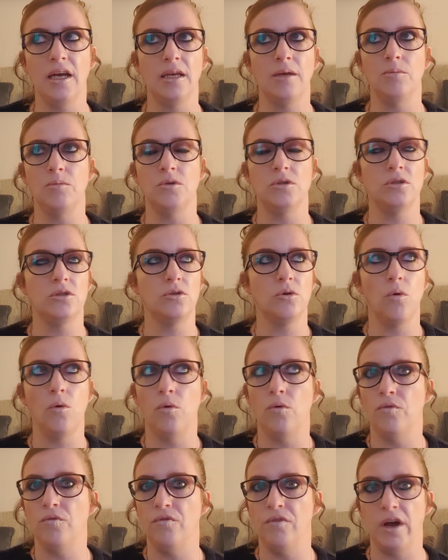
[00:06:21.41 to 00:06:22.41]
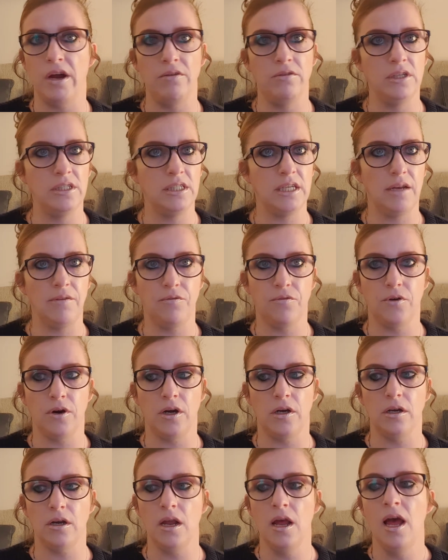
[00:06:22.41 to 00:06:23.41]
It was all very
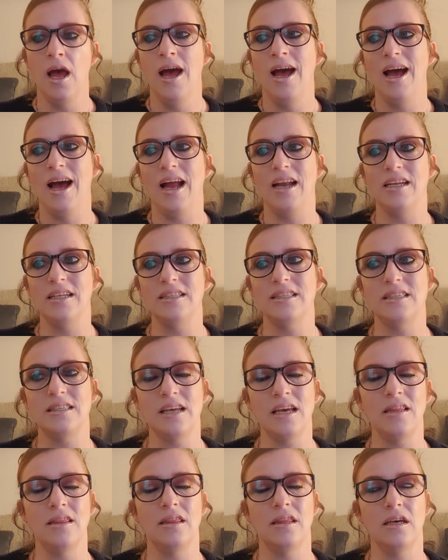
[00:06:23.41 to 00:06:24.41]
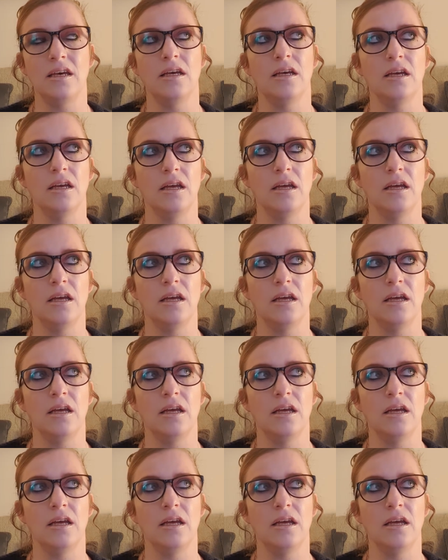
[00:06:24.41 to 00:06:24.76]
different. And it's said that